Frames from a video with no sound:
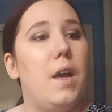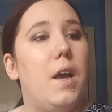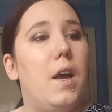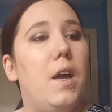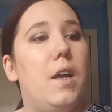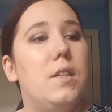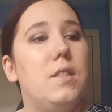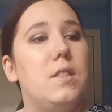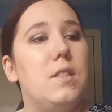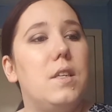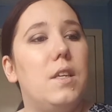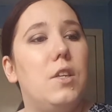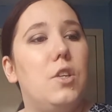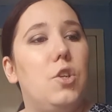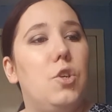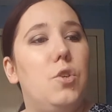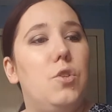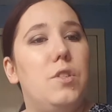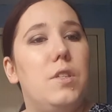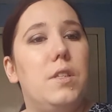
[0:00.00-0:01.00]
And then
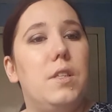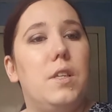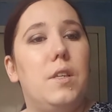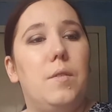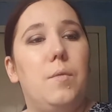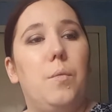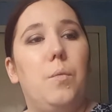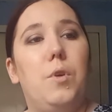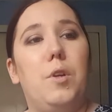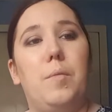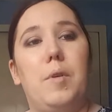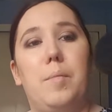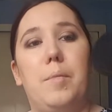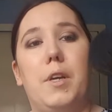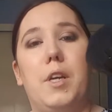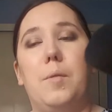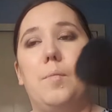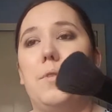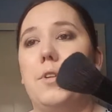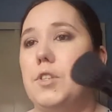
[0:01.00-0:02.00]
using one of my
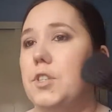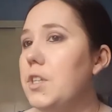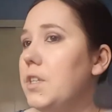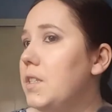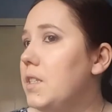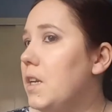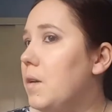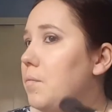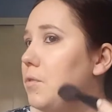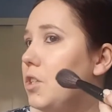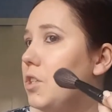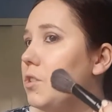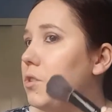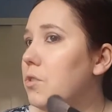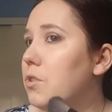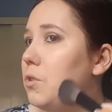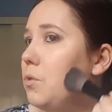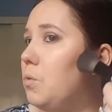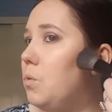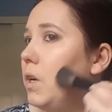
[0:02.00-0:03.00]
bigger brushes, I'm just
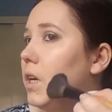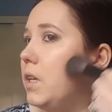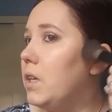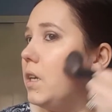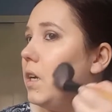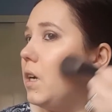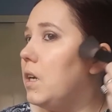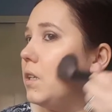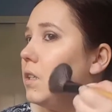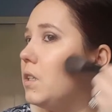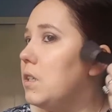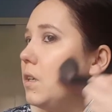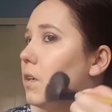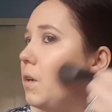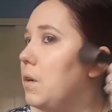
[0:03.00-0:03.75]
going to go in and